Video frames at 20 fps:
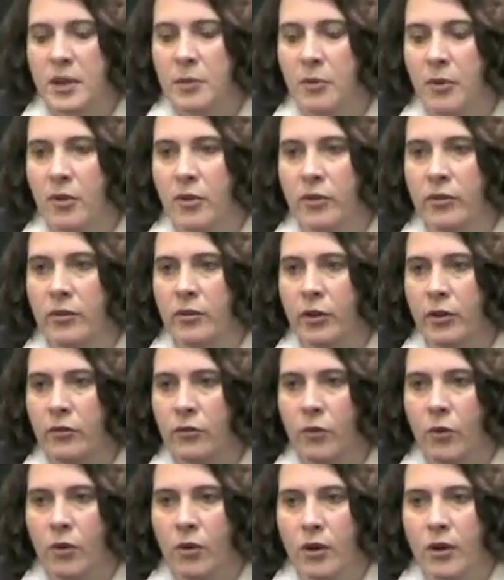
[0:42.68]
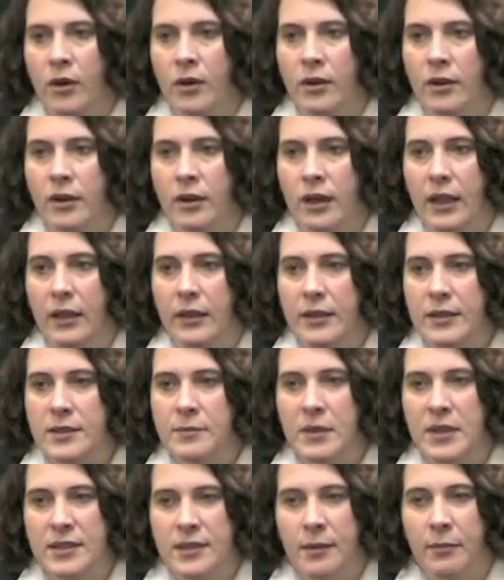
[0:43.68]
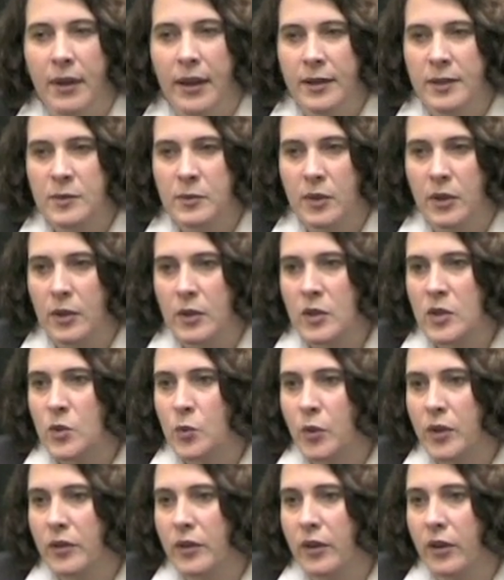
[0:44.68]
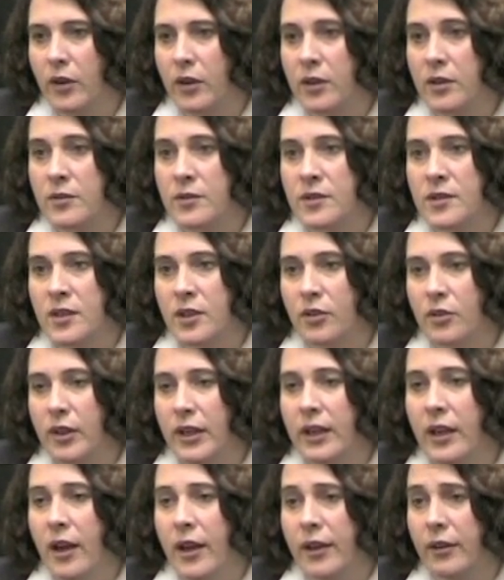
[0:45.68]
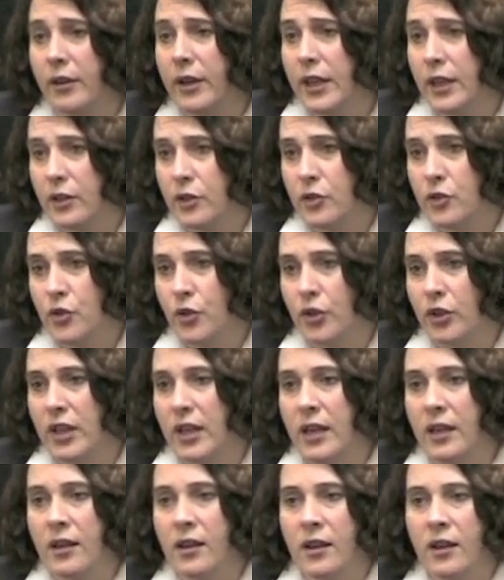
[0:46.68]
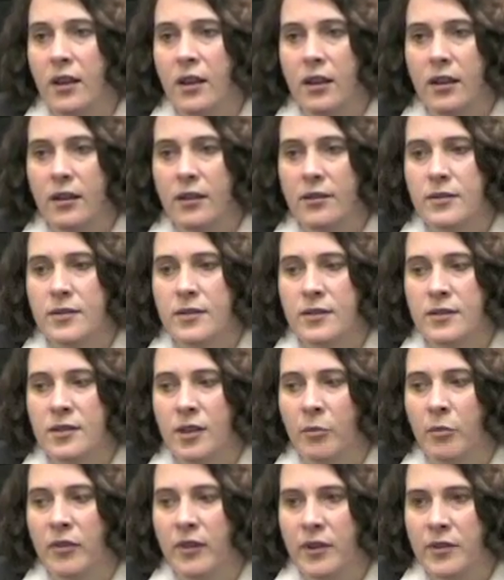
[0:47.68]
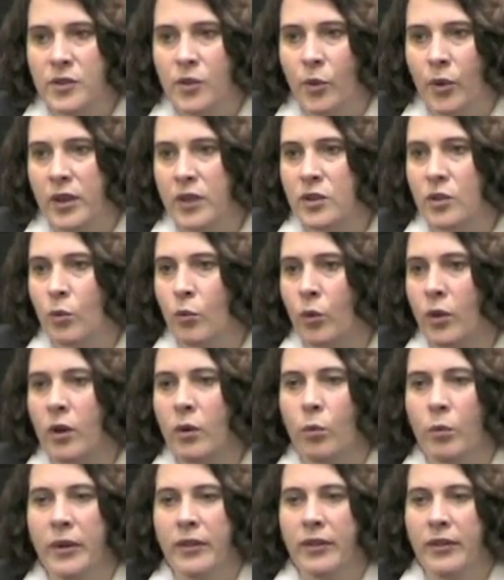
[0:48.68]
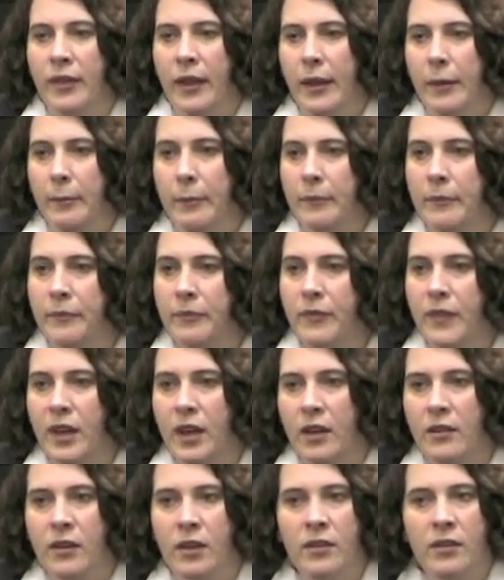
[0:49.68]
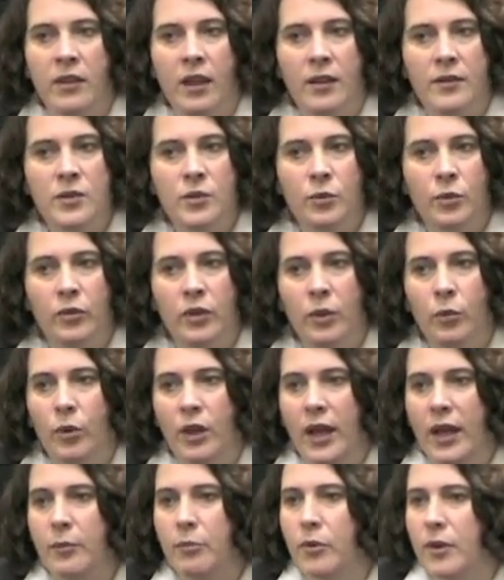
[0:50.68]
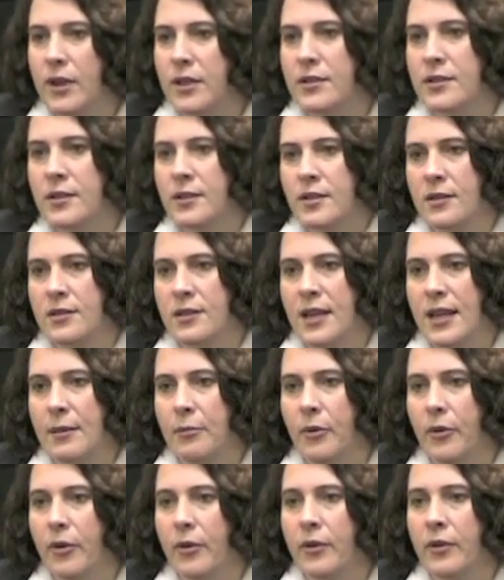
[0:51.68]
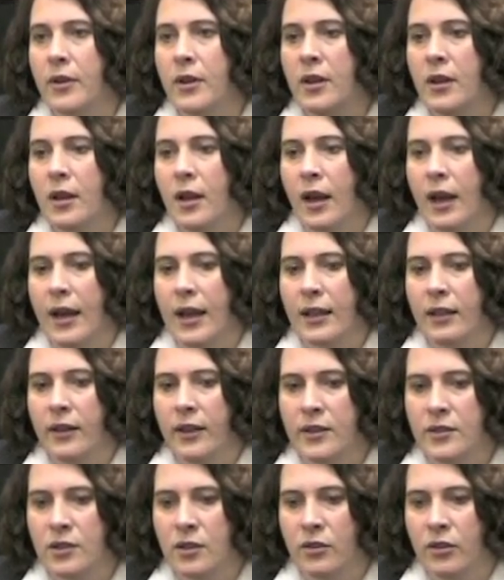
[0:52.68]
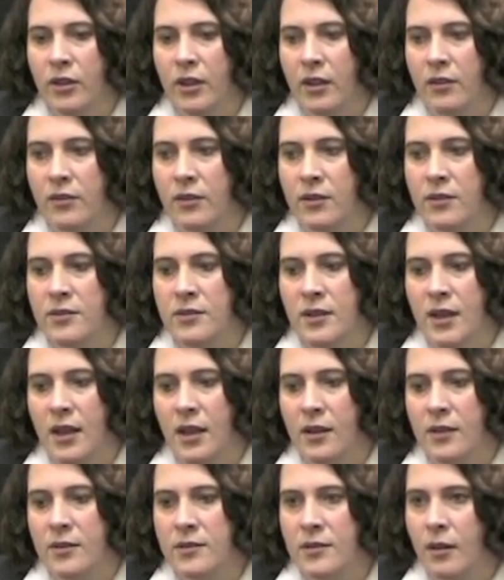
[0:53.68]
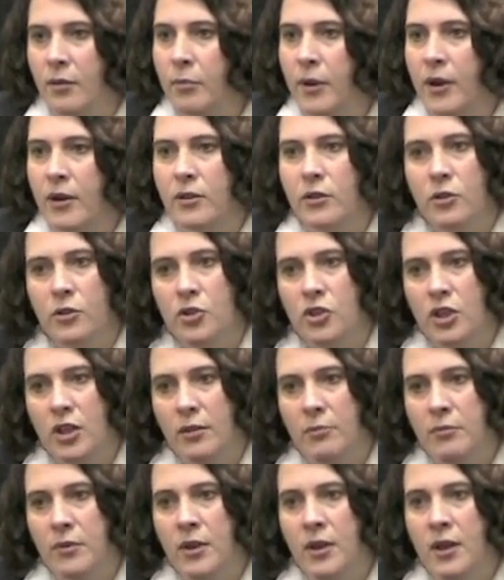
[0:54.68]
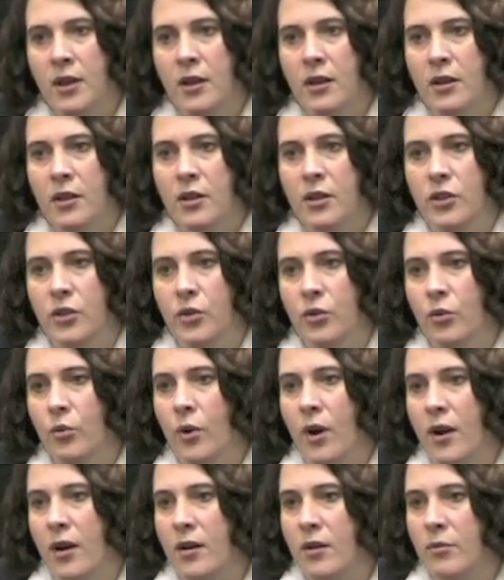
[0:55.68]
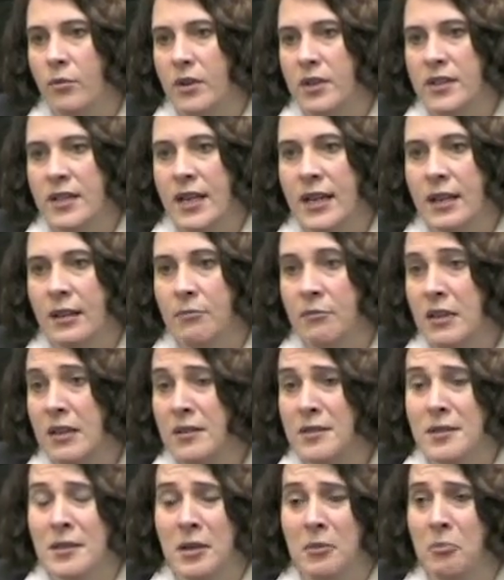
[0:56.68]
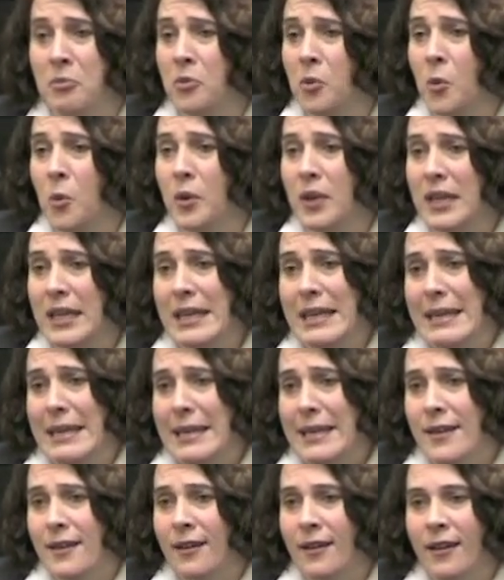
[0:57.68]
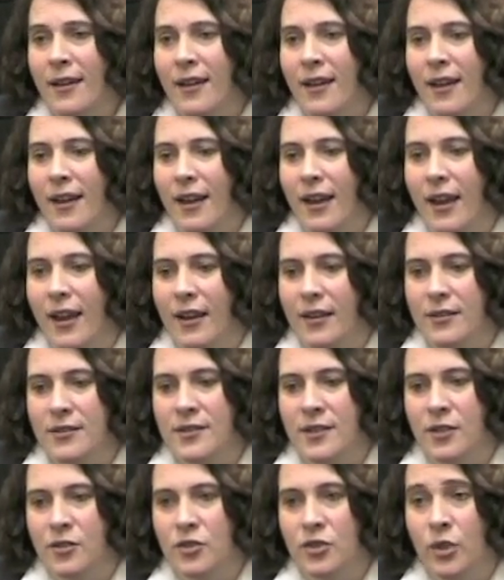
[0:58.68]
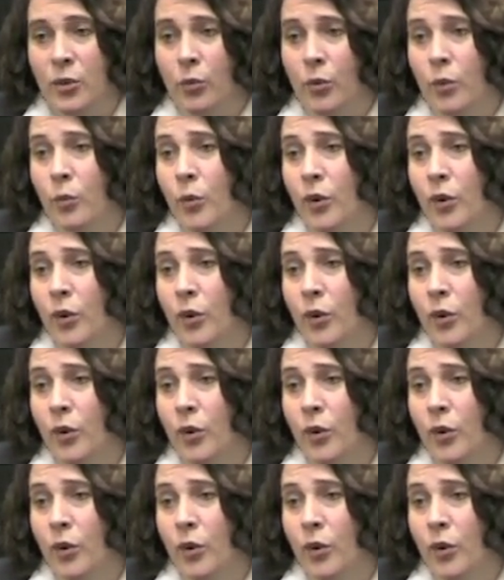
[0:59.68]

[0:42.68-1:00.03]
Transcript: people look for, at least based on my experience when they're considering hiring an attorney, is someone that's going to work with them. And I think that's really what I bring to the table. I like to look at this as a partnership. You are retaining me as an employee. And essentially we're